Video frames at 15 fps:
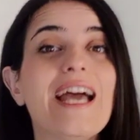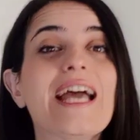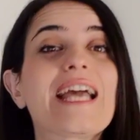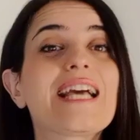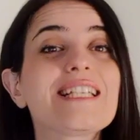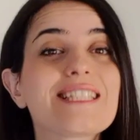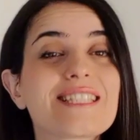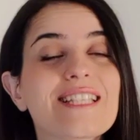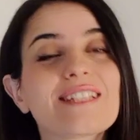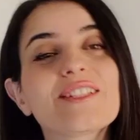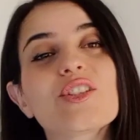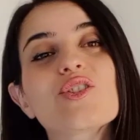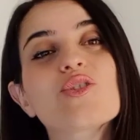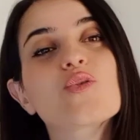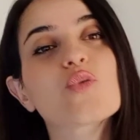Khazan
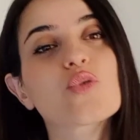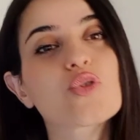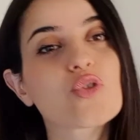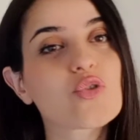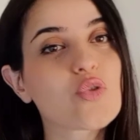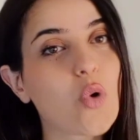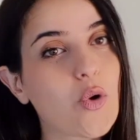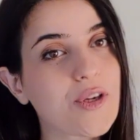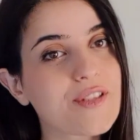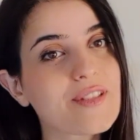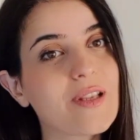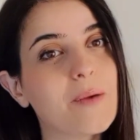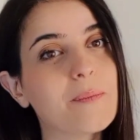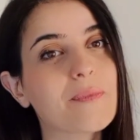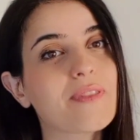is to store
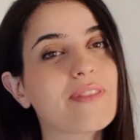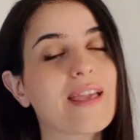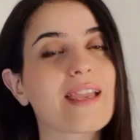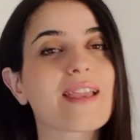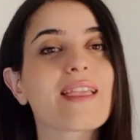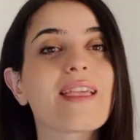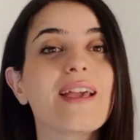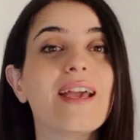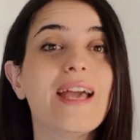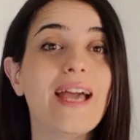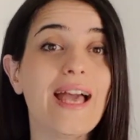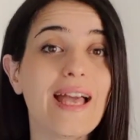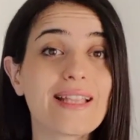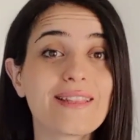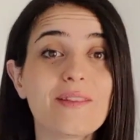something.
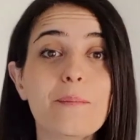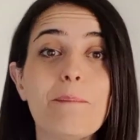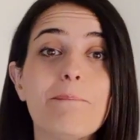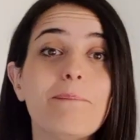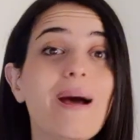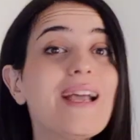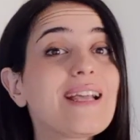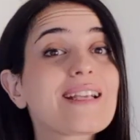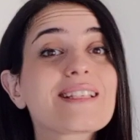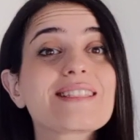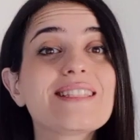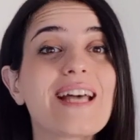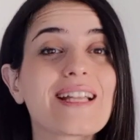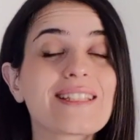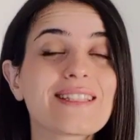And
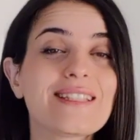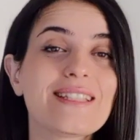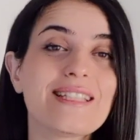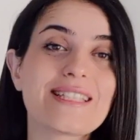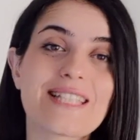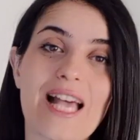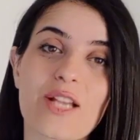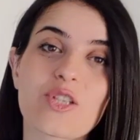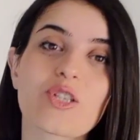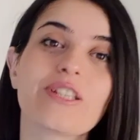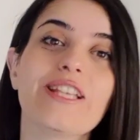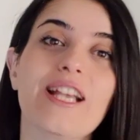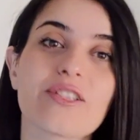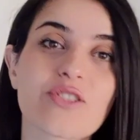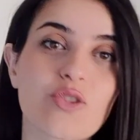makhzan is
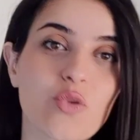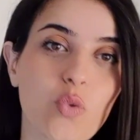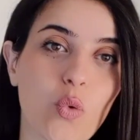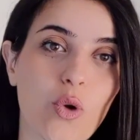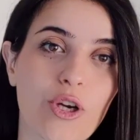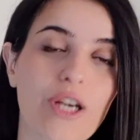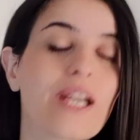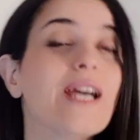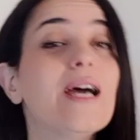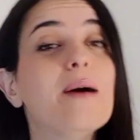actually a store.